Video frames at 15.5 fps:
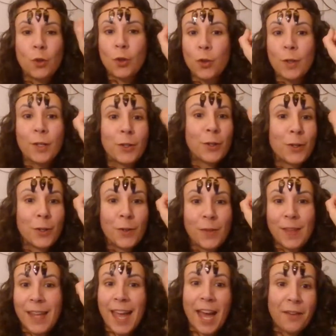trigger
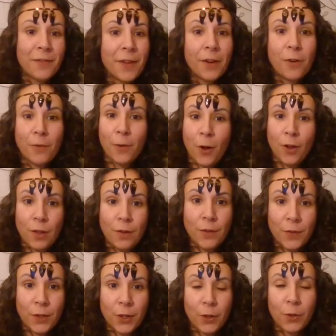the F out of all of
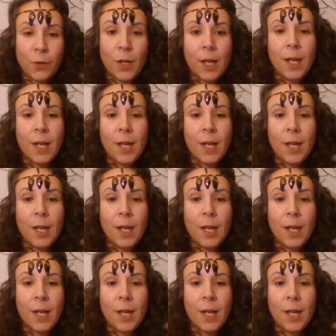you.